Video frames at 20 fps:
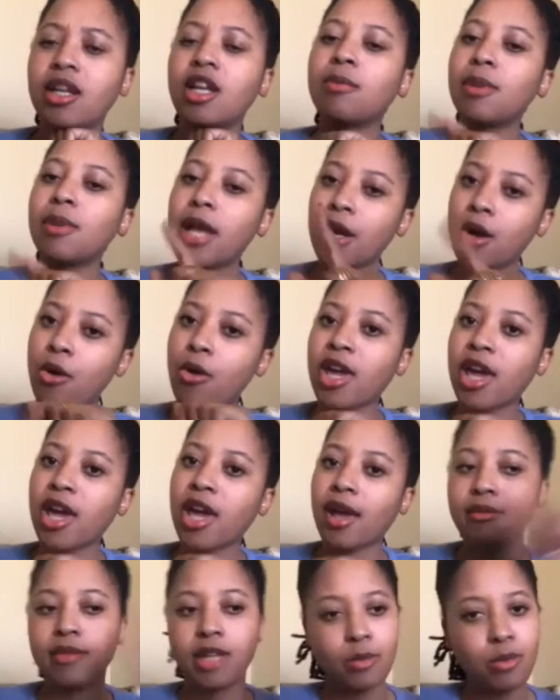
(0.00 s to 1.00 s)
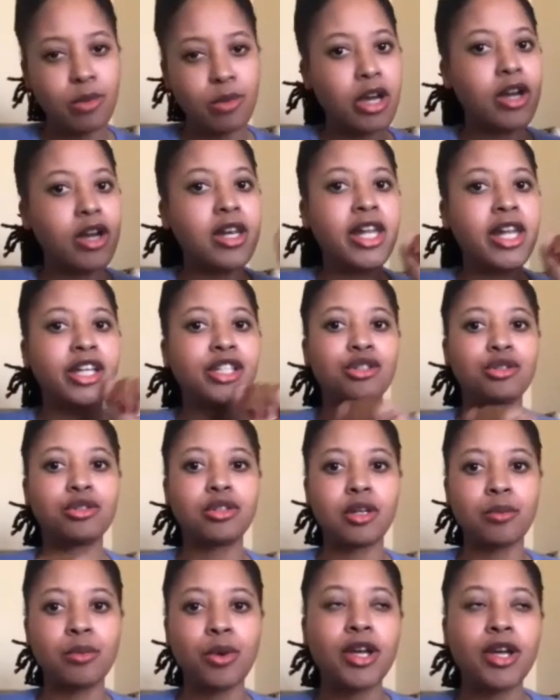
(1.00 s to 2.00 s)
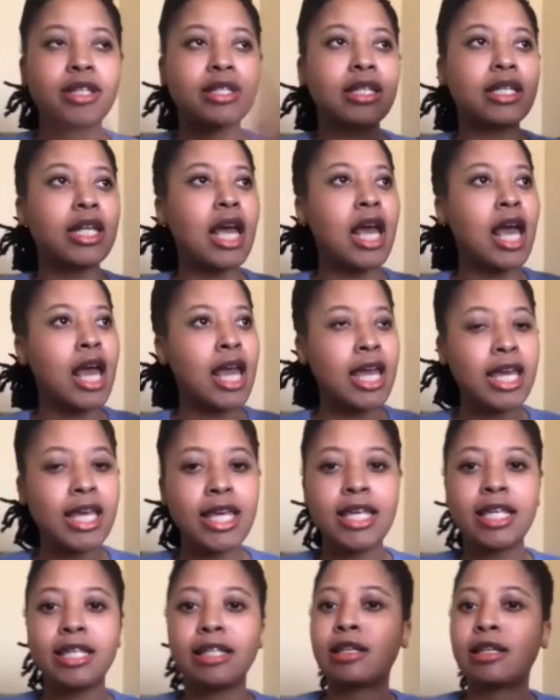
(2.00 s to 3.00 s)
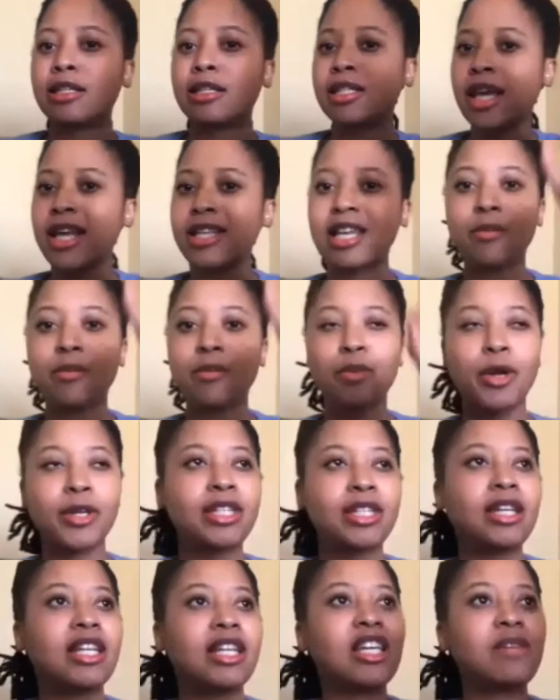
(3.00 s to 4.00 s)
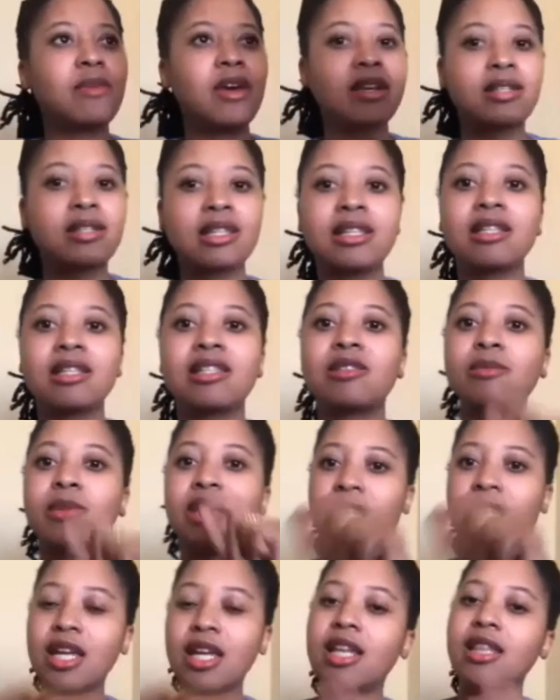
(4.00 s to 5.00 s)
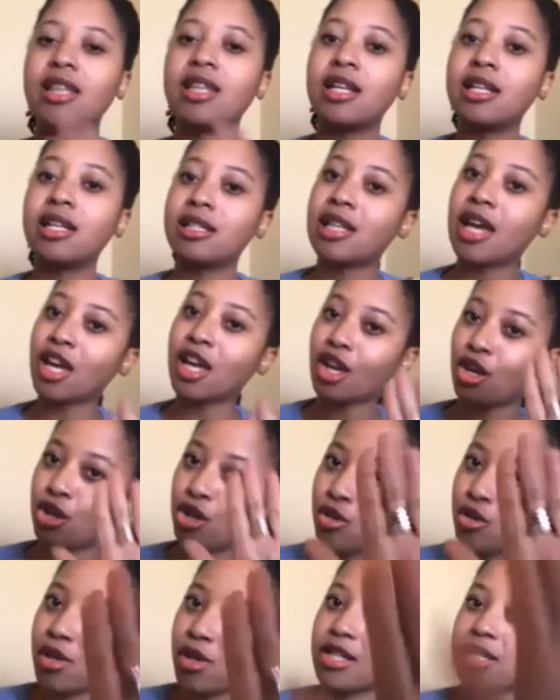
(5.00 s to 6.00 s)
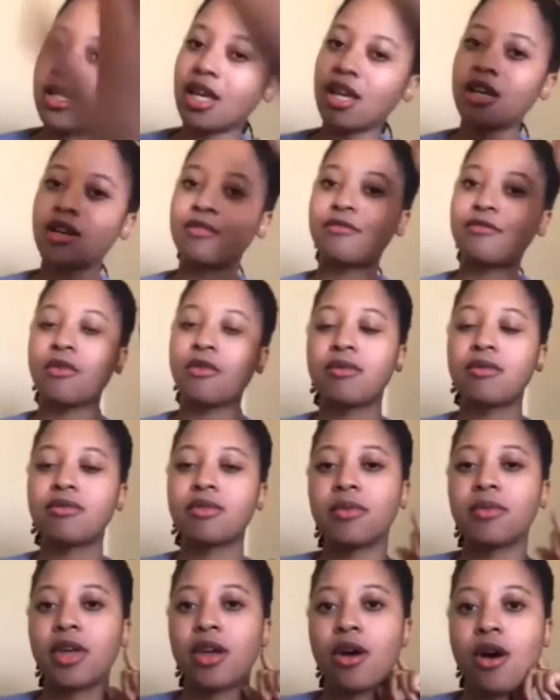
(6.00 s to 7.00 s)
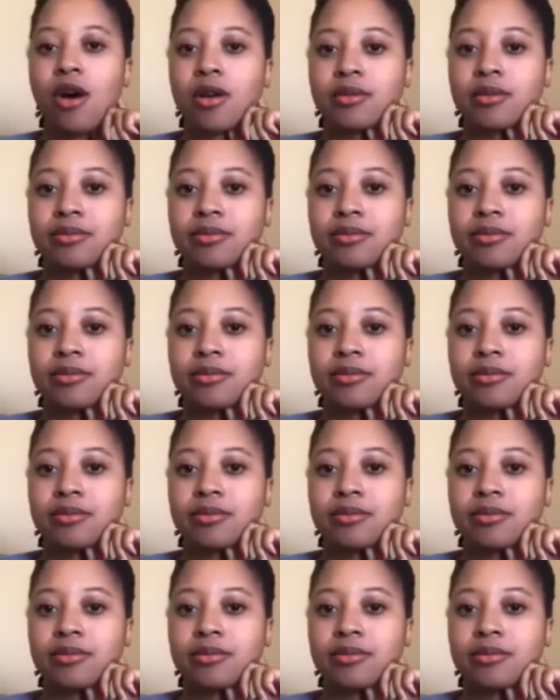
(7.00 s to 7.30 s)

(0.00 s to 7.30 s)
He'd be like, okay, let me connect you to that person. He sends that person an email, CCs me in, and then he's like, you can take it forward from there on.